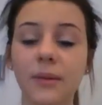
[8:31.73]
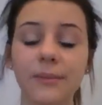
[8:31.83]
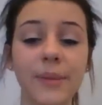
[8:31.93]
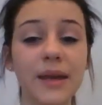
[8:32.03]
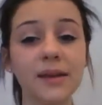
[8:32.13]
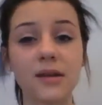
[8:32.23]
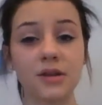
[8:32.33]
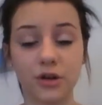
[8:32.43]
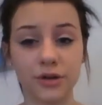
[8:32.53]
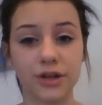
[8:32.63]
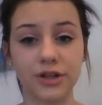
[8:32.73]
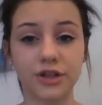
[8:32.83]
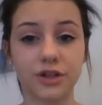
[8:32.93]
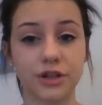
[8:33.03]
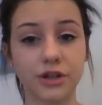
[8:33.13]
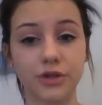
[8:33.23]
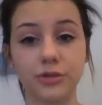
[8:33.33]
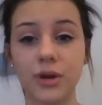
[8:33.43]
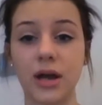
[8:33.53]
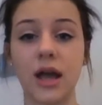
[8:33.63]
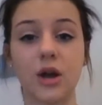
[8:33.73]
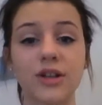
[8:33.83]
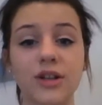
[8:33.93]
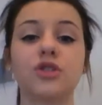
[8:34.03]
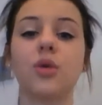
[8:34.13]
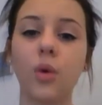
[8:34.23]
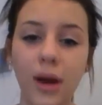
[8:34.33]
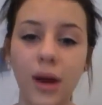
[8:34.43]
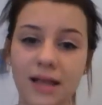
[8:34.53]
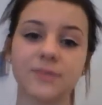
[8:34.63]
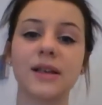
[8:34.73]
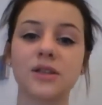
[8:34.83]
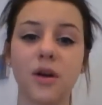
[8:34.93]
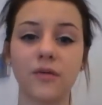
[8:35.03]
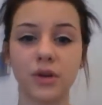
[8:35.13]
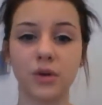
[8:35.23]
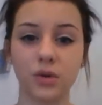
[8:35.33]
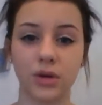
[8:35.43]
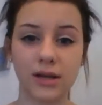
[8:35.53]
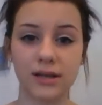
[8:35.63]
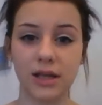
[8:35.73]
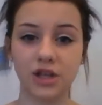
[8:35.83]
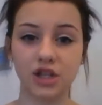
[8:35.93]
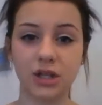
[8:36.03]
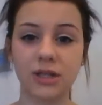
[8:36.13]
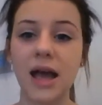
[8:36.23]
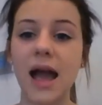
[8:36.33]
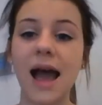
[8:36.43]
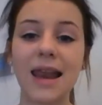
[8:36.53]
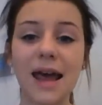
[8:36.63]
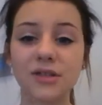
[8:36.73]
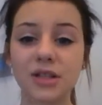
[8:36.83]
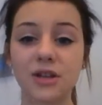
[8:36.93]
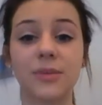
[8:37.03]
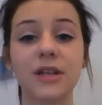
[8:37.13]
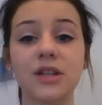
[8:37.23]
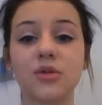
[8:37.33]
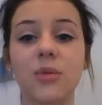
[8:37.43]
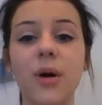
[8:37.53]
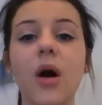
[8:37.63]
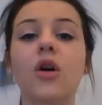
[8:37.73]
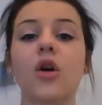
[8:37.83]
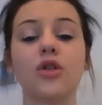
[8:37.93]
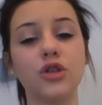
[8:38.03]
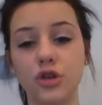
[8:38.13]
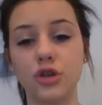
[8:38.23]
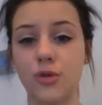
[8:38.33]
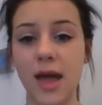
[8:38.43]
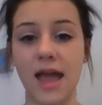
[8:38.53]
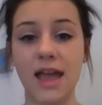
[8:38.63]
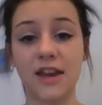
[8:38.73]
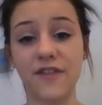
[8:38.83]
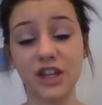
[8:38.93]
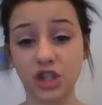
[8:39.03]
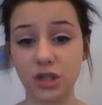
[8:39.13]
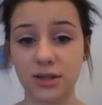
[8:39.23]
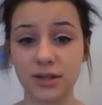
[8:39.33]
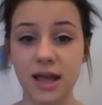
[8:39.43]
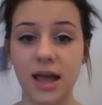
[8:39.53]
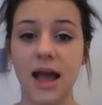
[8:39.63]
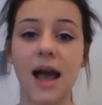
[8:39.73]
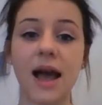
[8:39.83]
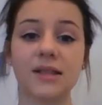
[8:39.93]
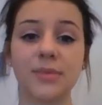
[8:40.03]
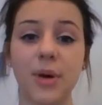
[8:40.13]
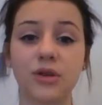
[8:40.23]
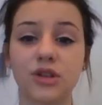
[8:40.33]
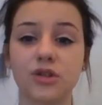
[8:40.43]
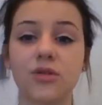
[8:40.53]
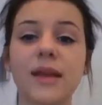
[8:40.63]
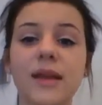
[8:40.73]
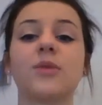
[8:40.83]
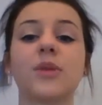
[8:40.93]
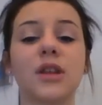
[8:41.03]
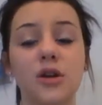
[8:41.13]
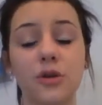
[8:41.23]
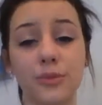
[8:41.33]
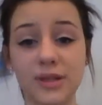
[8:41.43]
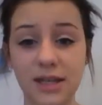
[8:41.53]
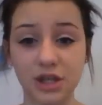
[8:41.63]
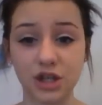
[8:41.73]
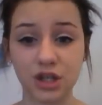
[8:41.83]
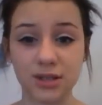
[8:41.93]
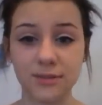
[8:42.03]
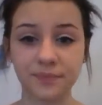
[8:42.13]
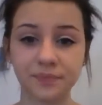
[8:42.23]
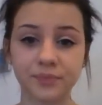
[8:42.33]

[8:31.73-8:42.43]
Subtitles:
Being encouraged to question all aspects of the organisation allows the company to embark on new innovations, as opposed to remaining with the current procedures.